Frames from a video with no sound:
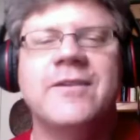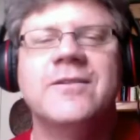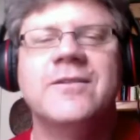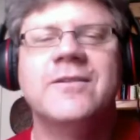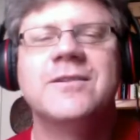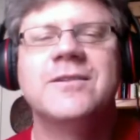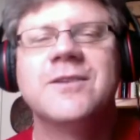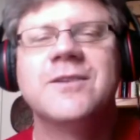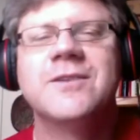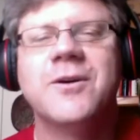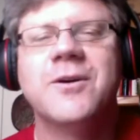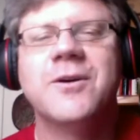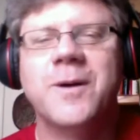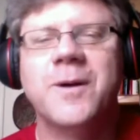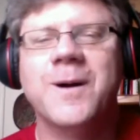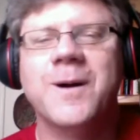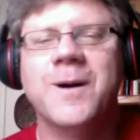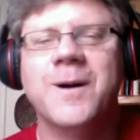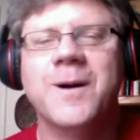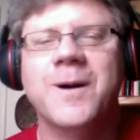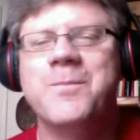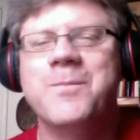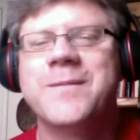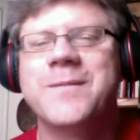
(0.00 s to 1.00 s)

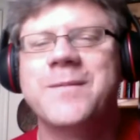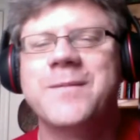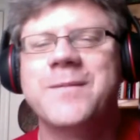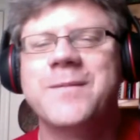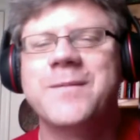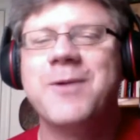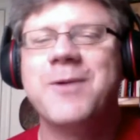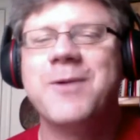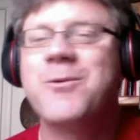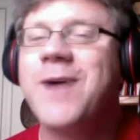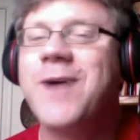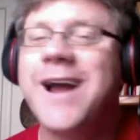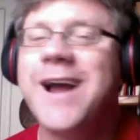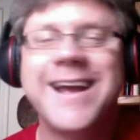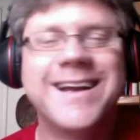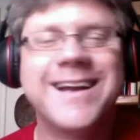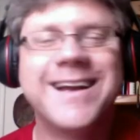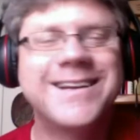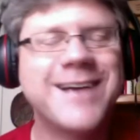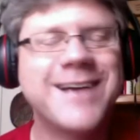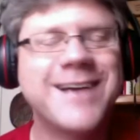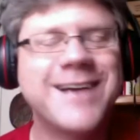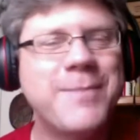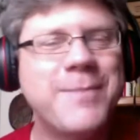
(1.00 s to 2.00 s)
so keep on writing and
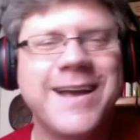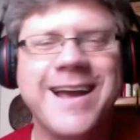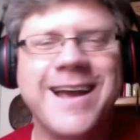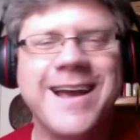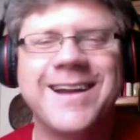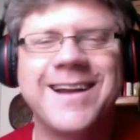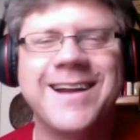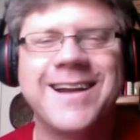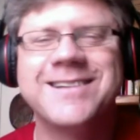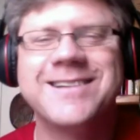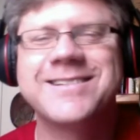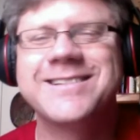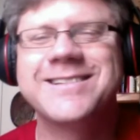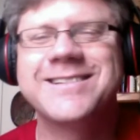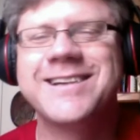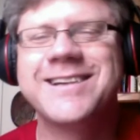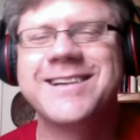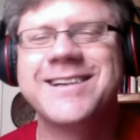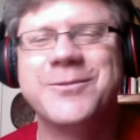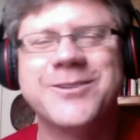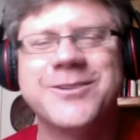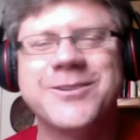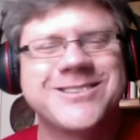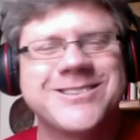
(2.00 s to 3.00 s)
typing at us, and
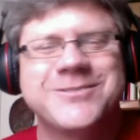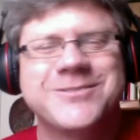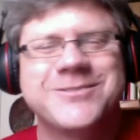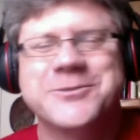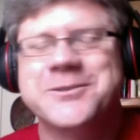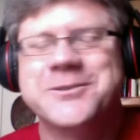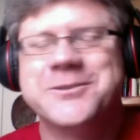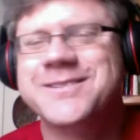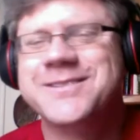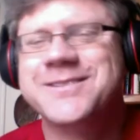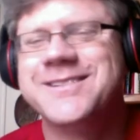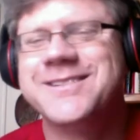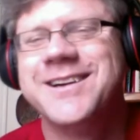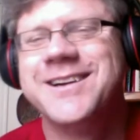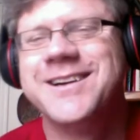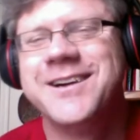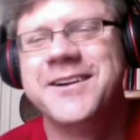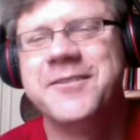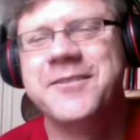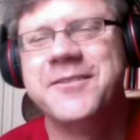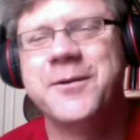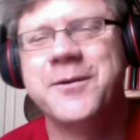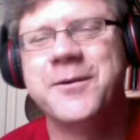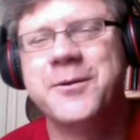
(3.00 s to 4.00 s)

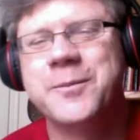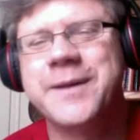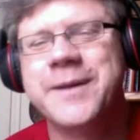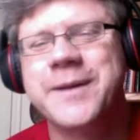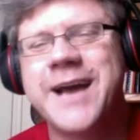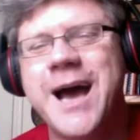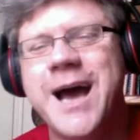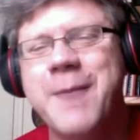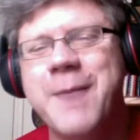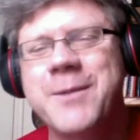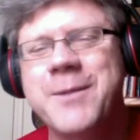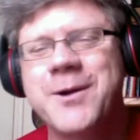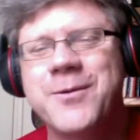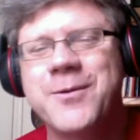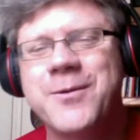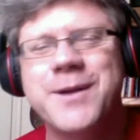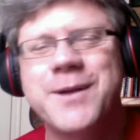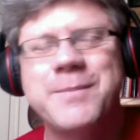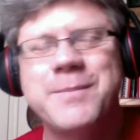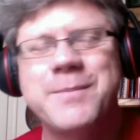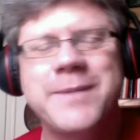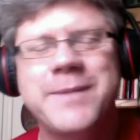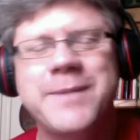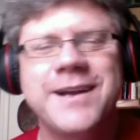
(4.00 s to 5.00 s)
we'll be happy to
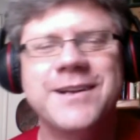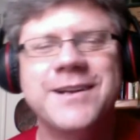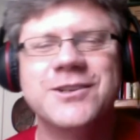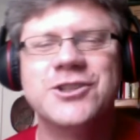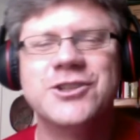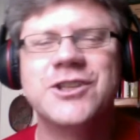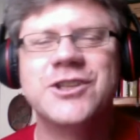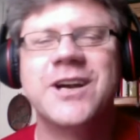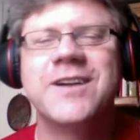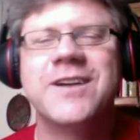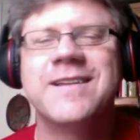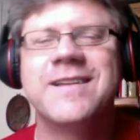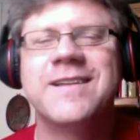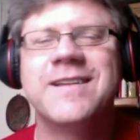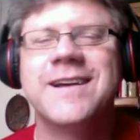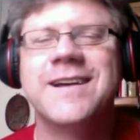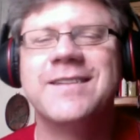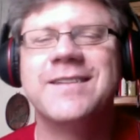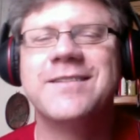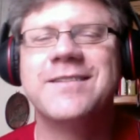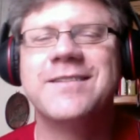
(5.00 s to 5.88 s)
repeat and share things.